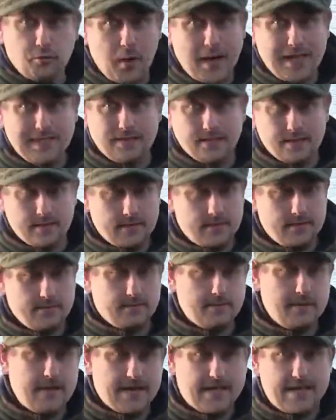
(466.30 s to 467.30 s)
went,
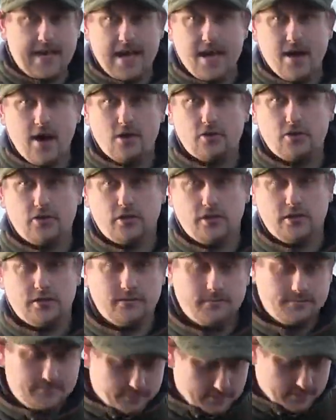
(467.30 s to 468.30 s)
a bit of chaos.
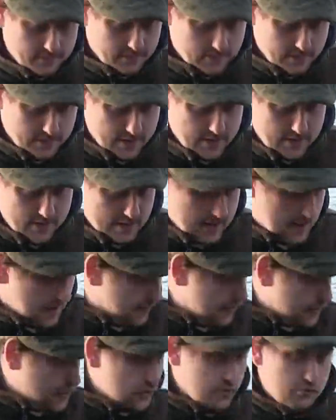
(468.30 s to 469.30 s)
I
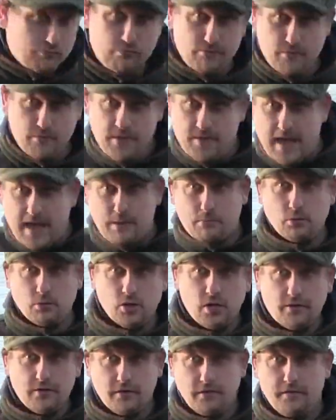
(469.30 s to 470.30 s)
thought the net was
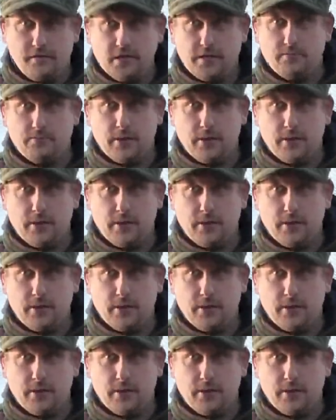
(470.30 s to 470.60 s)
over the fish,